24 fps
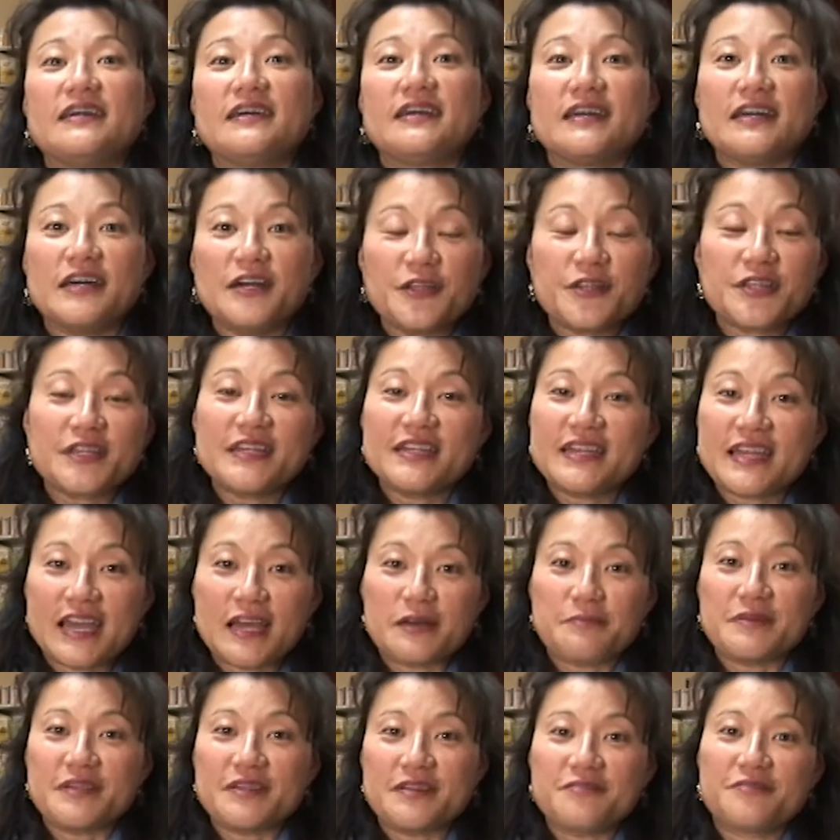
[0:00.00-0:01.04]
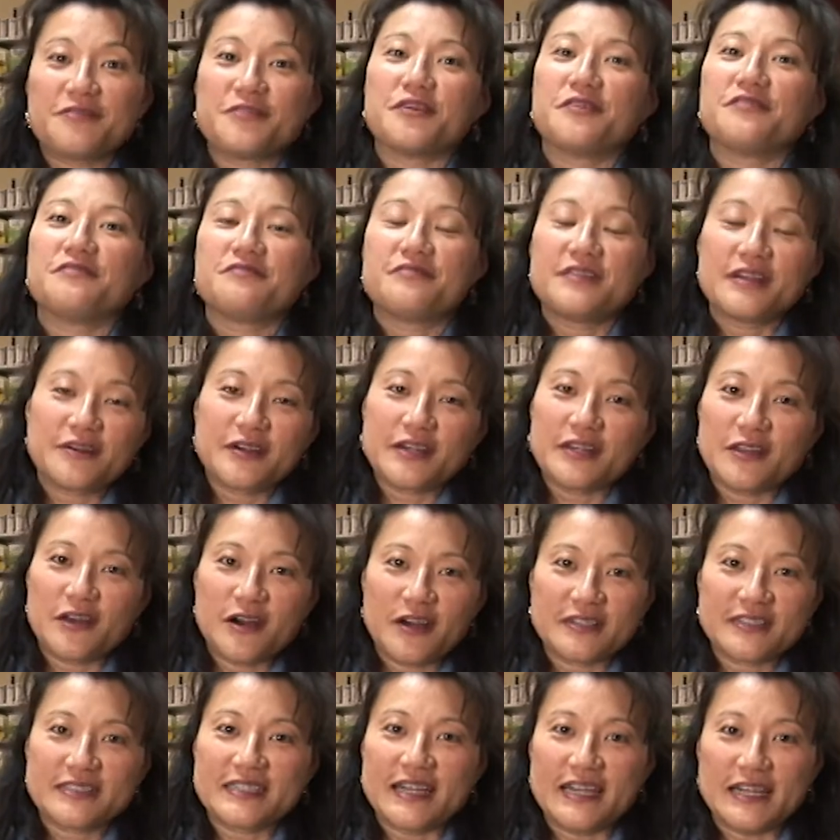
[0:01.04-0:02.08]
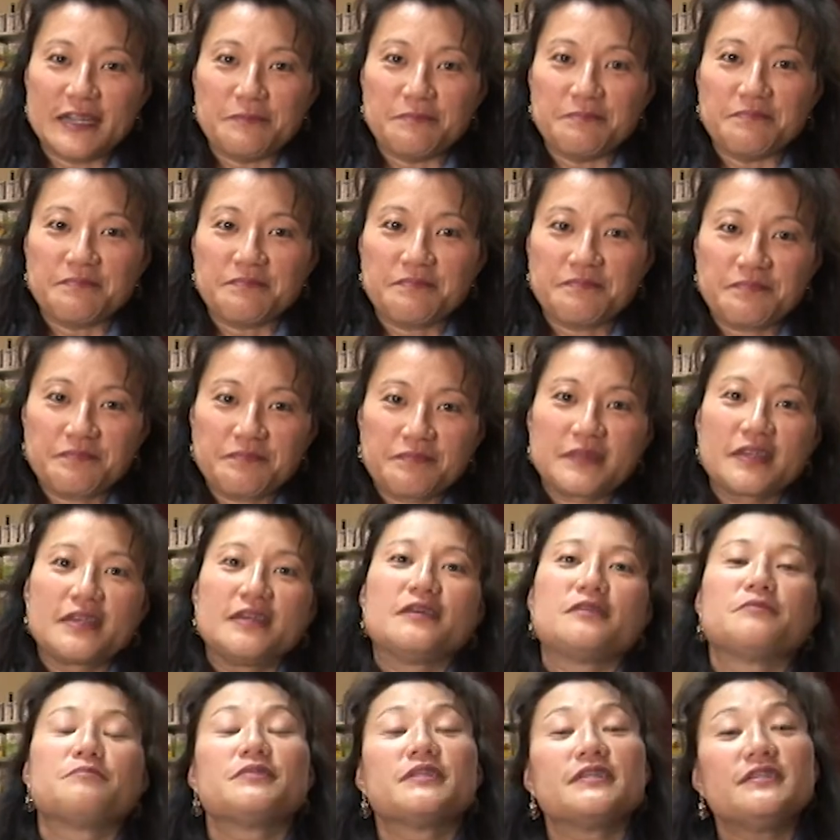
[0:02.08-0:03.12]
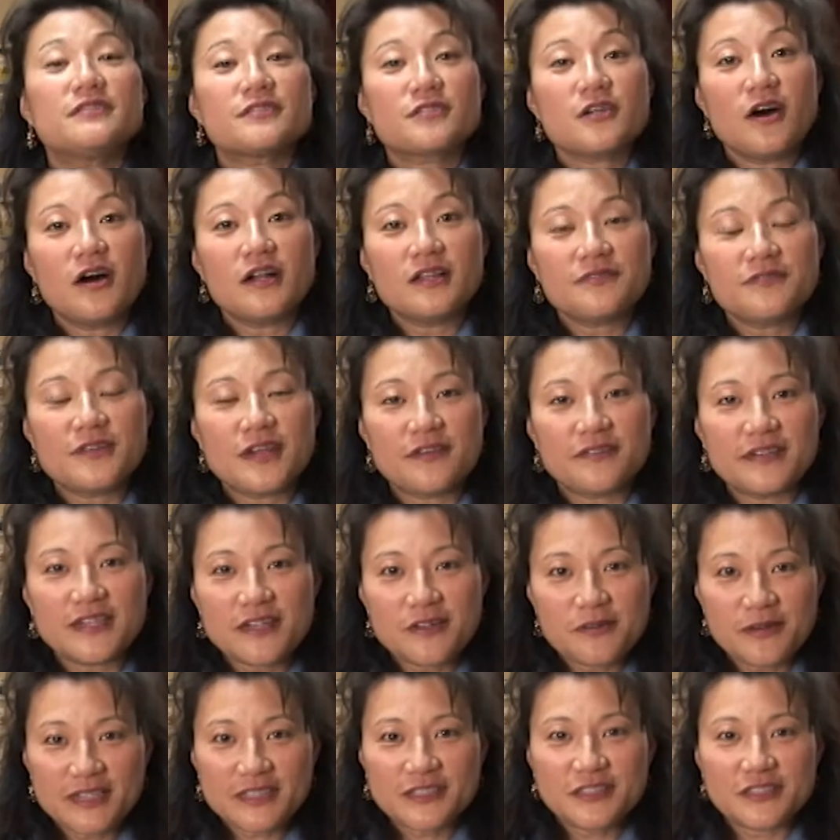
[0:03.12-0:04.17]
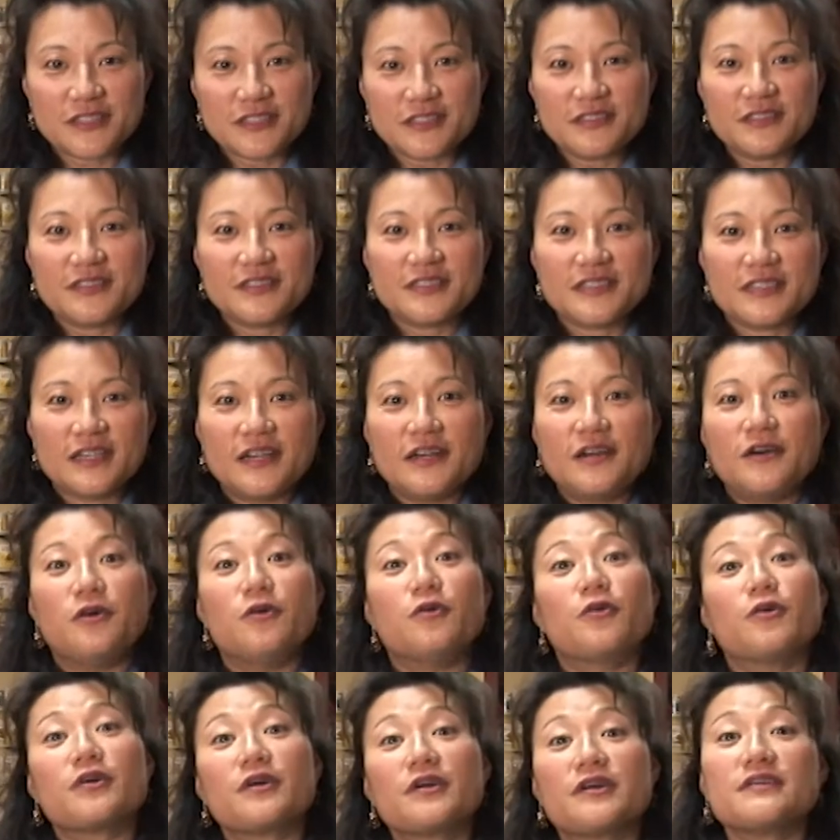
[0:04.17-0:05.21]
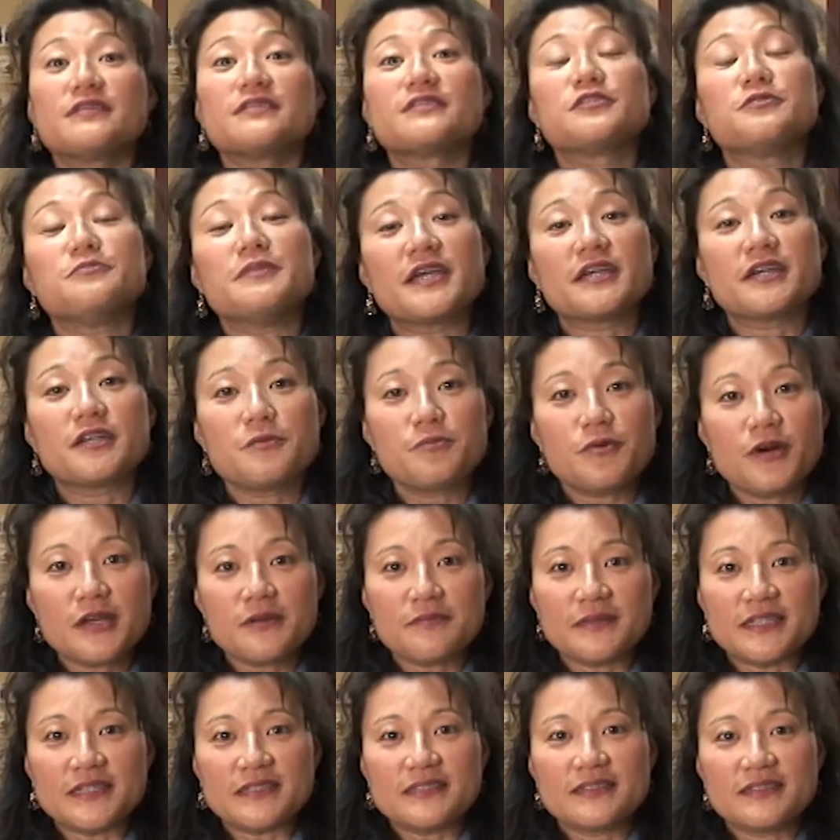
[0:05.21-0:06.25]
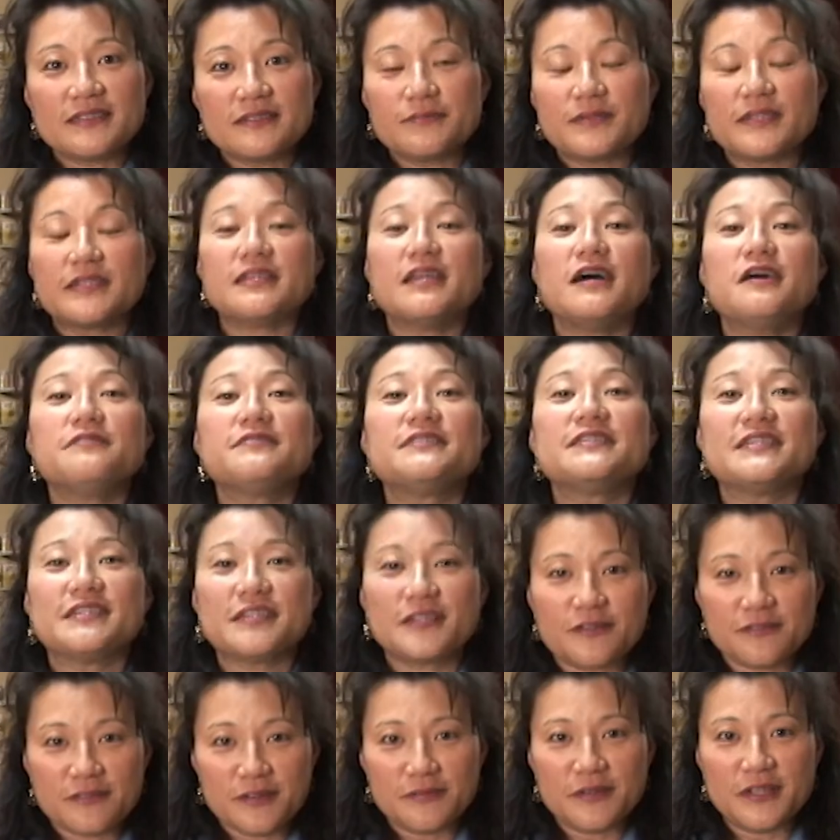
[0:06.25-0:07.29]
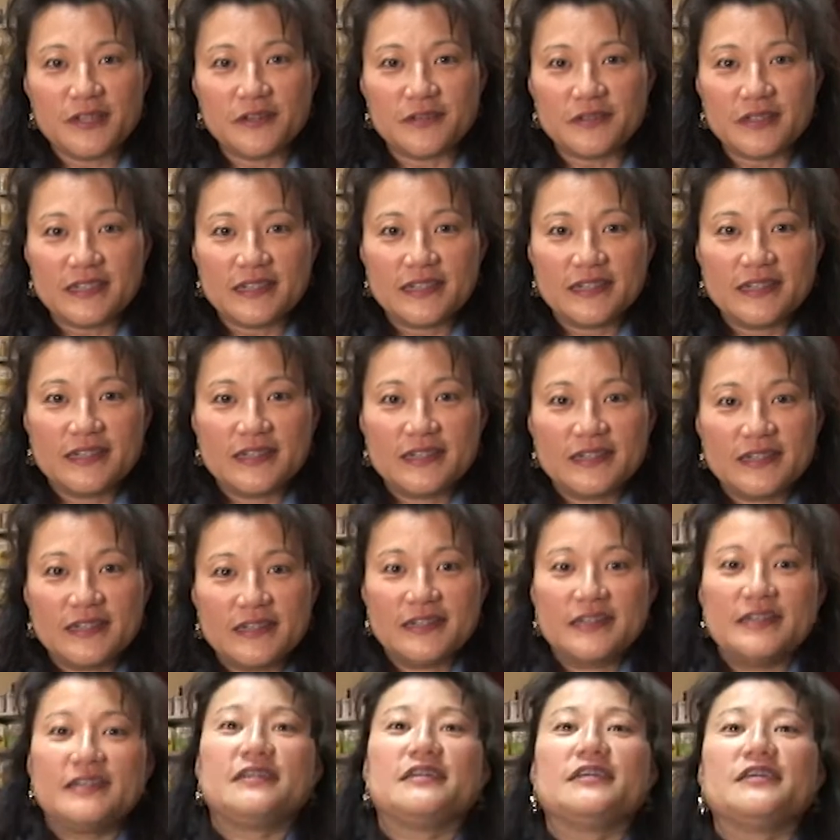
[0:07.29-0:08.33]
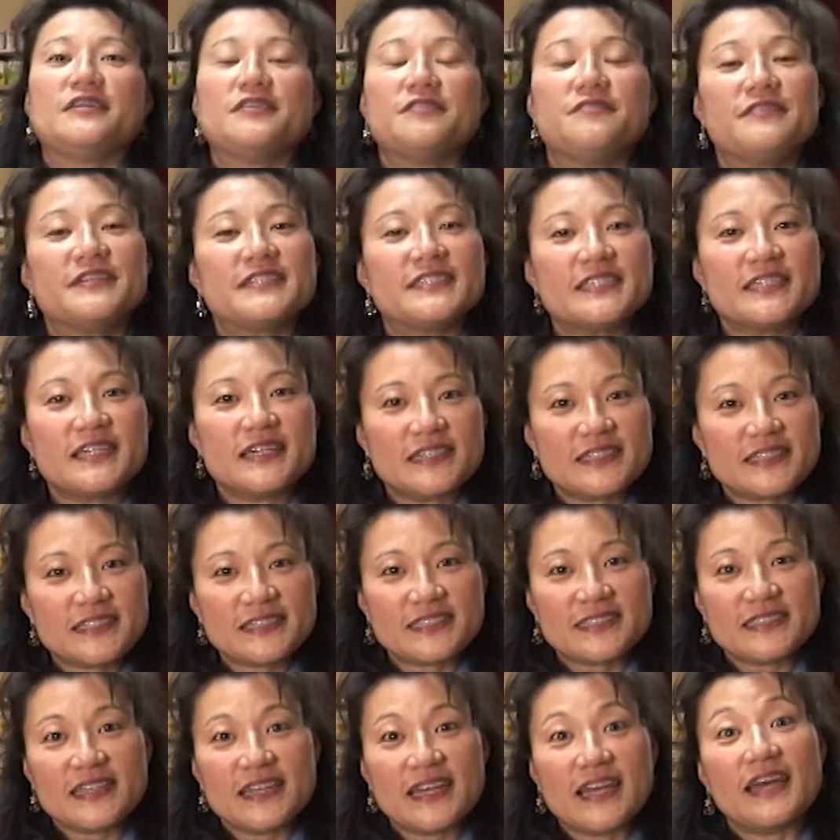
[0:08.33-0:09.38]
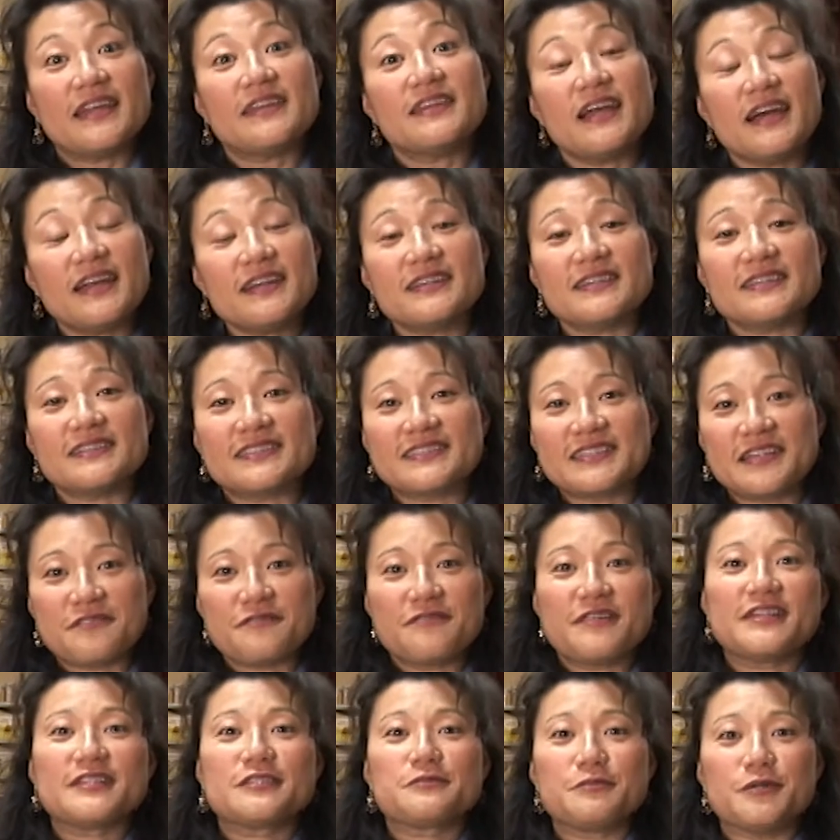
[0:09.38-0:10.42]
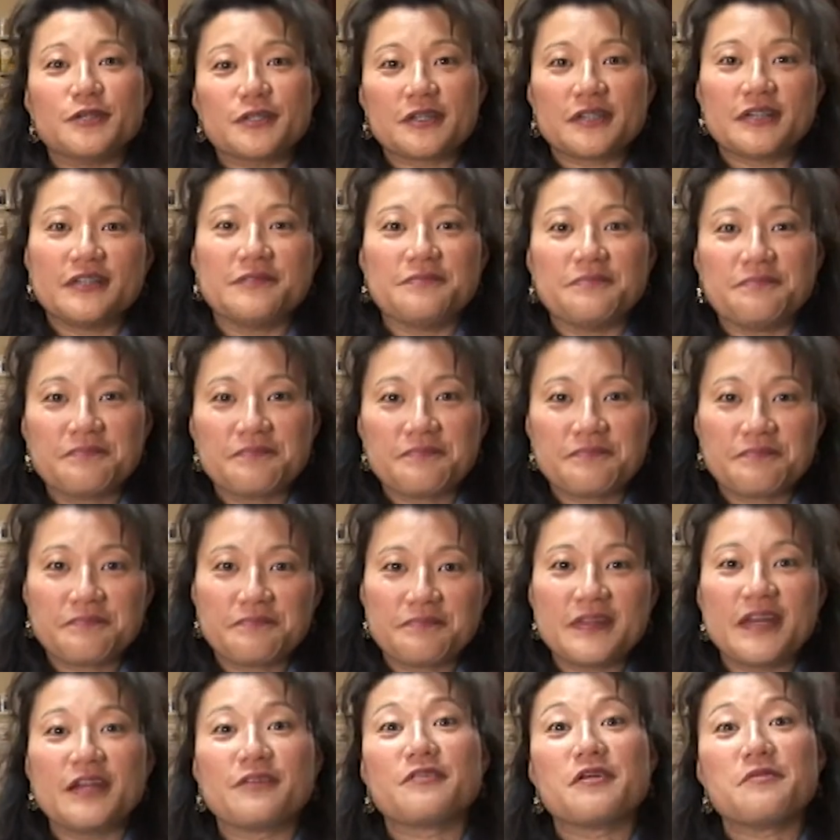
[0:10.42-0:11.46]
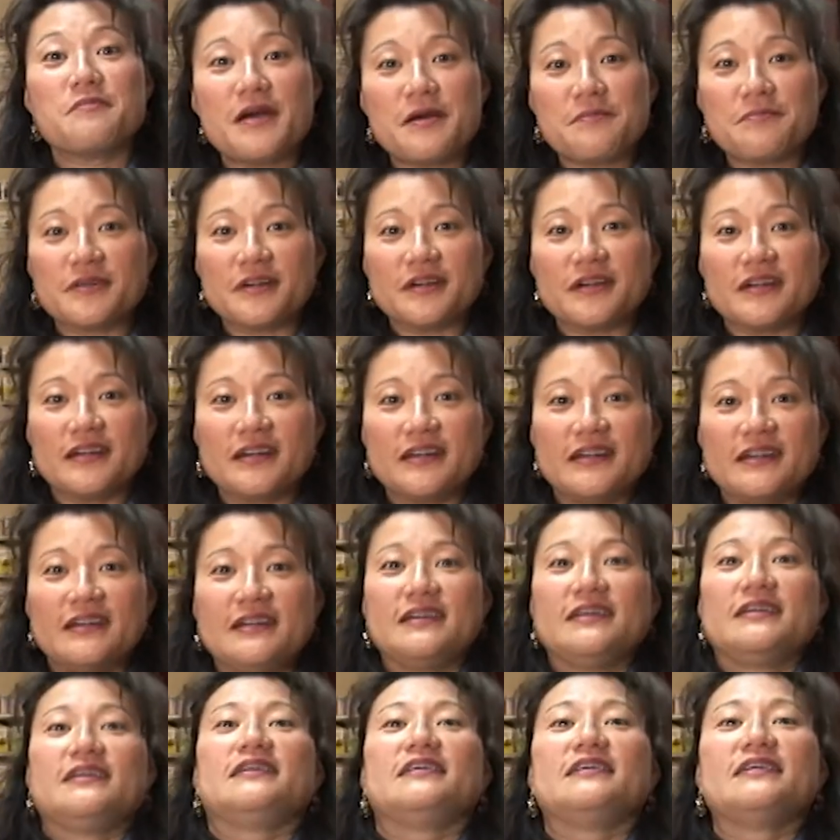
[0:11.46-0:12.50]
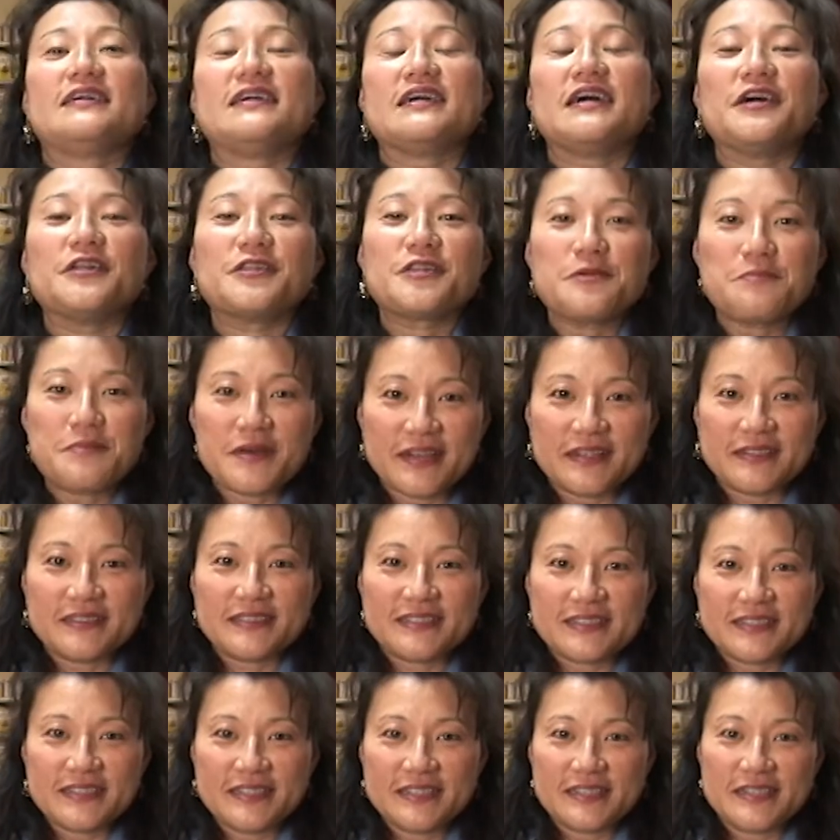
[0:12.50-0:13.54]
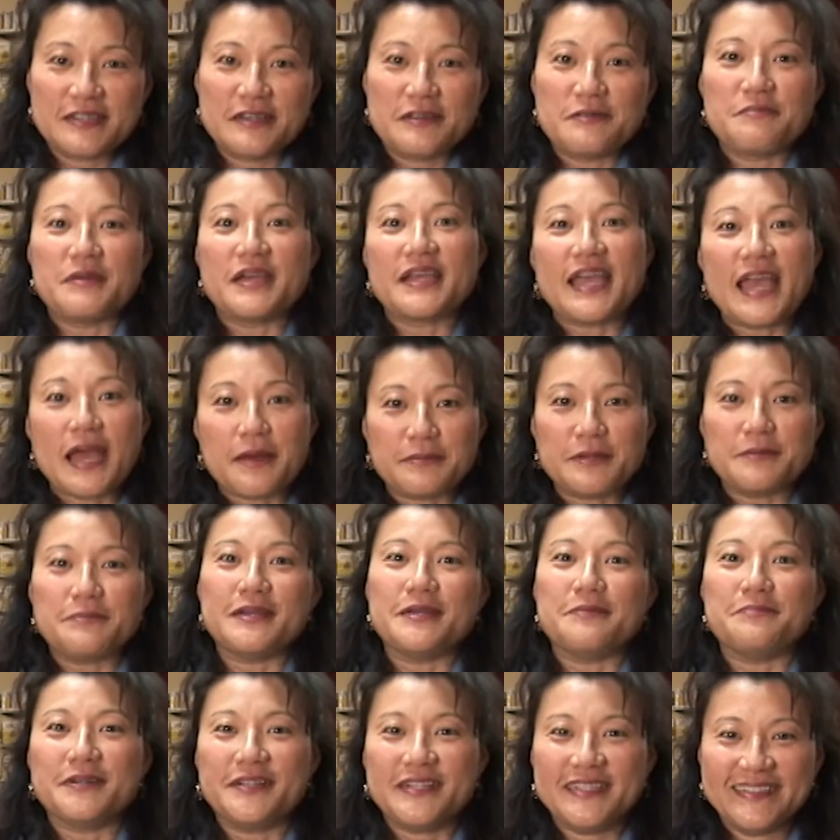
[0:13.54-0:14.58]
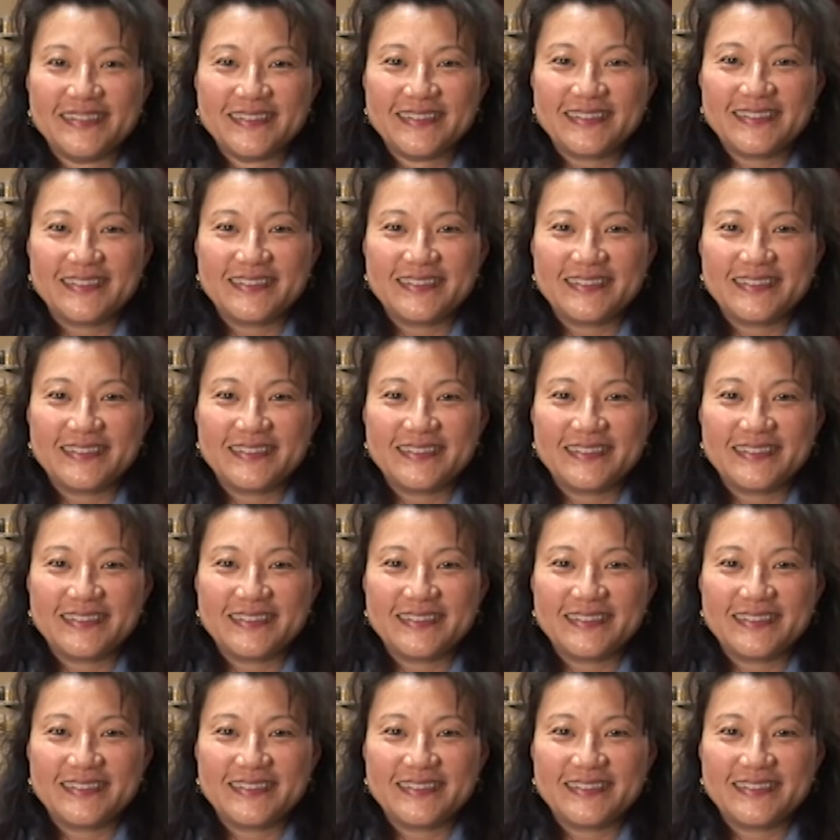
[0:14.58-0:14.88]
healthy and happy for a very long time. Please call if you have any questions or to make an appointment. We'd love to hear from you. Visit us and like us on Facebook. And remember, healthy pets make happy people.